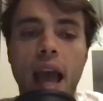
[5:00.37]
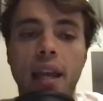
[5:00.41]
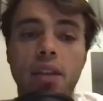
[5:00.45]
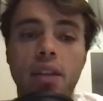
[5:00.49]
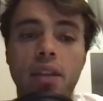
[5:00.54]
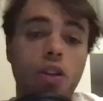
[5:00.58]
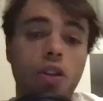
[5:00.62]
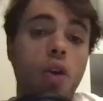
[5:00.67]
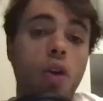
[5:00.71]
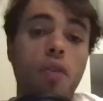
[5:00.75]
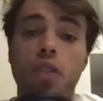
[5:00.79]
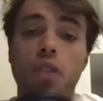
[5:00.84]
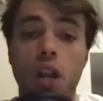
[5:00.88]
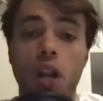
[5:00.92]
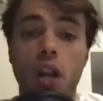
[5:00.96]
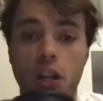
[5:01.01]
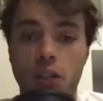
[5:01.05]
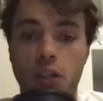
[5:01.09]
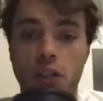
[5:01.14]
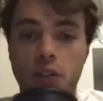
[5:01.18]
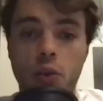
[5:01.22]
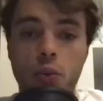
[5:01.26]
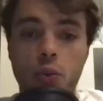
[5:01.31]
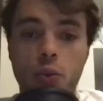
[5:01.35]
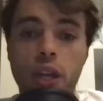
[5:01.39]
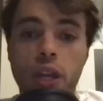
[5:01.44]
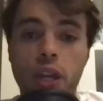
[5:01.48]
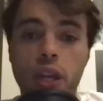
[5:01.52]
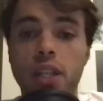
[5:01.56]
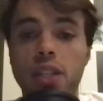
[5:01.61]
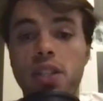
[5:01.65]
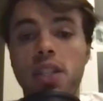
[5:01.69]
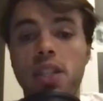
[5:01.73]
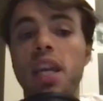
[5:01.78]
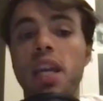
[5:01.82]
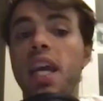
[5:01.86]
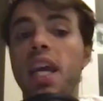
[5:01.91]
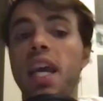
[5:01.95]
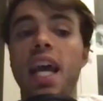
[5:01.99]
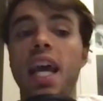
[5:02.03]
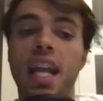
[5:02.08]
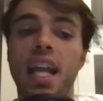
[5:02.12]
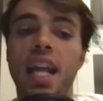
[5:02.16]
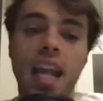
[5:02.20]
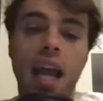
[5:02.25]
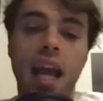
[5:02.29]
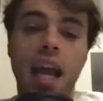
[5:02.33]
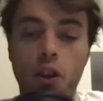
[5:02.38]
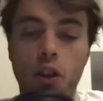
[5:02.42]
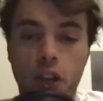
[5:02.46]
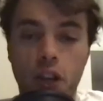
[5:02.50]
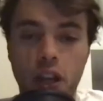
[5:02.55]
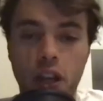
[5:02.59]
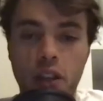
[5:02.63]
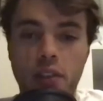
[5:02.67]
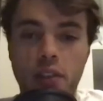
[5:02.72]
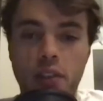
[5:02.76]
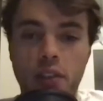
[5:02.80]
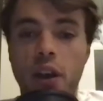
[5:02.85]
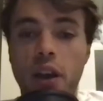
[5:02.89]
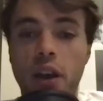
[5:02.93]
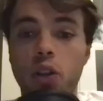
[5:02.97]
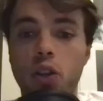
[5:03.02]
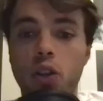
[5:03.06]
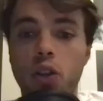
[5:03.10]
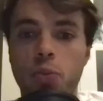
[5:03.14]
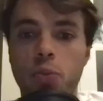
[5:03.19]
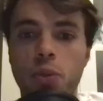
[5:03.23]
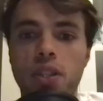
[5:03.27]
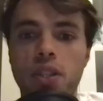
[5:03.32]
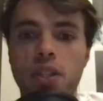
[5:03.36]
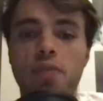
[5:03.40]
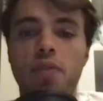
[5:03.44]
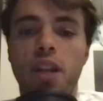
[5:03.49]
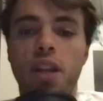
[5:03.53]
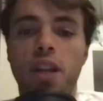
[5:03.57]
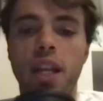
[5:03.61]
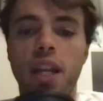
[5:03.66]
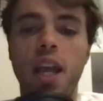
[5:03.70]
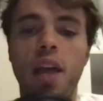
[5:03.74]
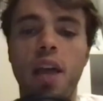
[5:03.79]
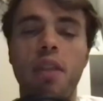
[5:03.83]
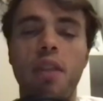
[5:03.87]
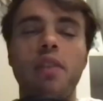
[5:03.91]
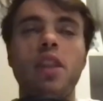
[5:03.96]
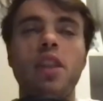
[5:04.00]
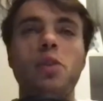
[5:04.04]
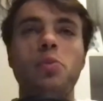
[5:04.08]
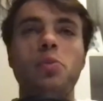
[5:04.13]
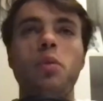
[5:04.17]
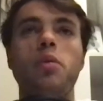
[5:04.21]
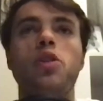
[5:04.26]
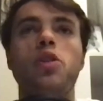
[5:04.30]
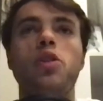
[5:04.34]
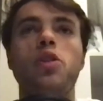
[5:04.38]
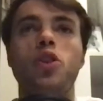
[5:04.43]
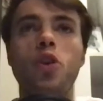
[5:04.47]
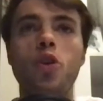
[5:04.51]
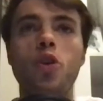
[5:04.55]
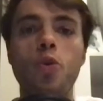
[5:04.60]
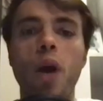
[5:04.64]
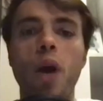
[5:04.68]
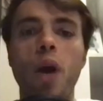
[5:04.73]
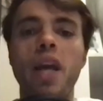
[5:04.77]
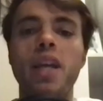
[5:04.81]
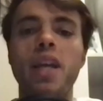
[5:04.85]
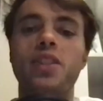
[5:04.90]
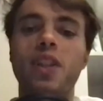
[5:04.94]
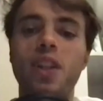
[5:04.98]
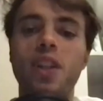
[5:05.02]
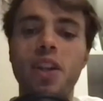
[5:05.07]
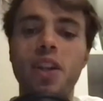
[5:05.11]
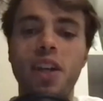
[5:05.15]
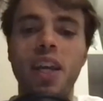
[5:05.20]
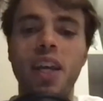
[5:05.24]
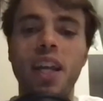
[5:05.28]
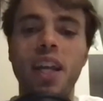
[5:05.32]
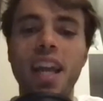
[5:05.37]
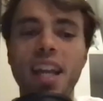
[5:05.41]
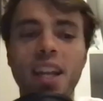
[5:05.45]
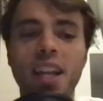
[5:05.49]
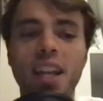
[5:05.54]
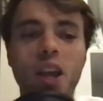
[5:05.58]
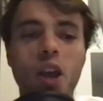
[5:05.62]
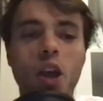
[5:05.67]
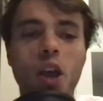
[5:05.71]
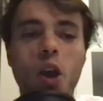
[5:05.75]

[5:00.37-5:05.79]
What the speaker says: and over the last few weeks. Now, looking at the final specifically, I think there's probably two ways to look at it.